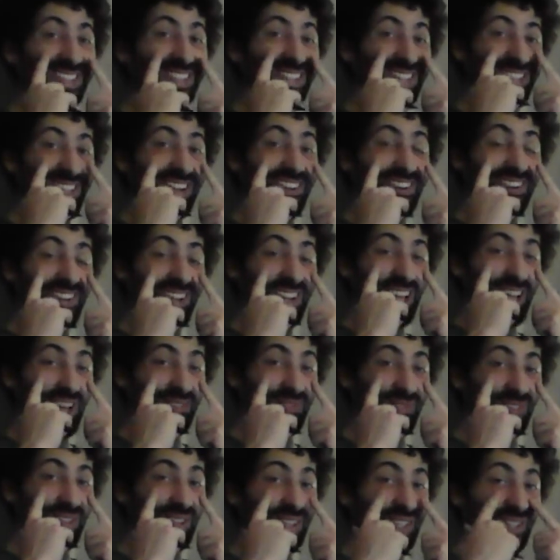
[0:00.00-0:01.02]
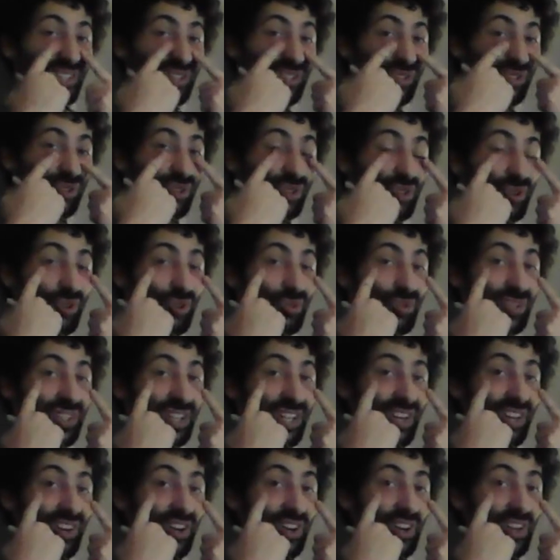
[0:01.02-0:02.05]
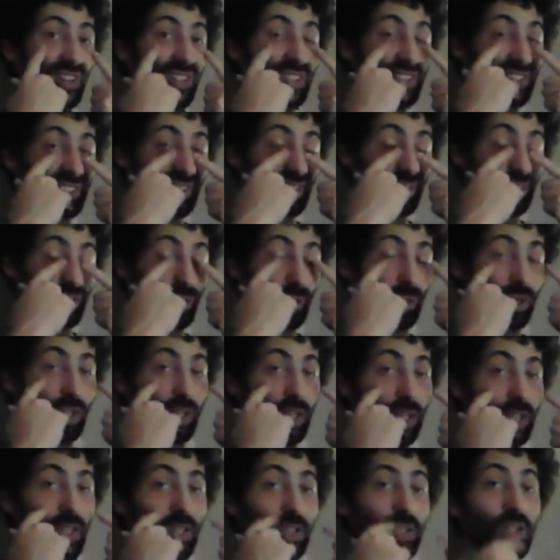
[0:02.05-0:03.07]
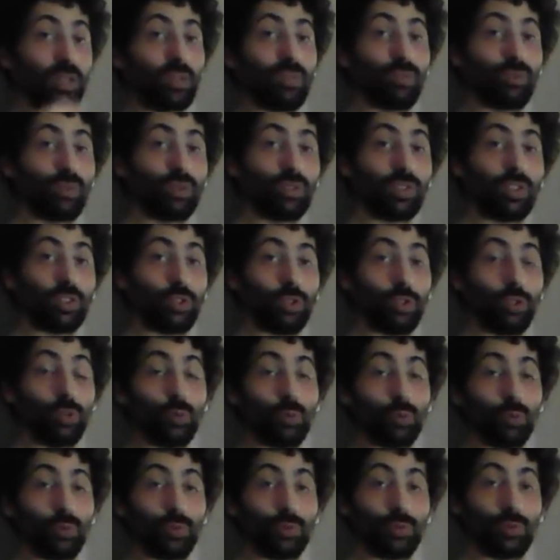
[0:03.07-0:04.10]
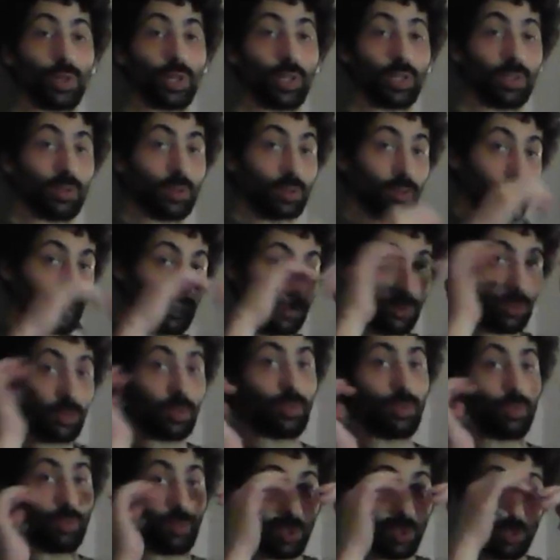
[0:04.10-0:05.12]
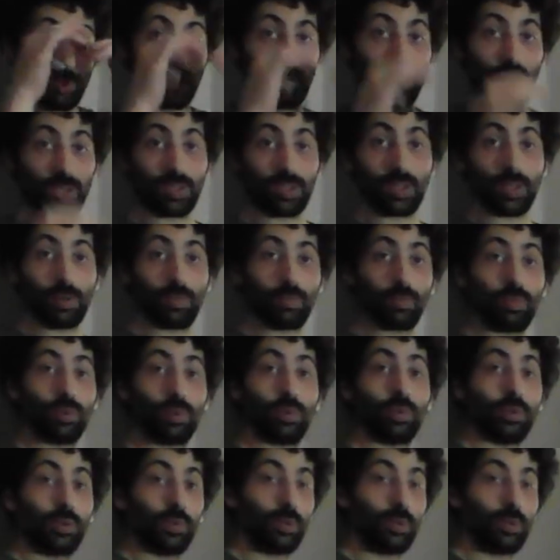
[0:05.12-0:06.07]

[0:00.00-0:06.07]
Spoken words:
They are laughing, so their eyes look like inverted U's, right? Which makes them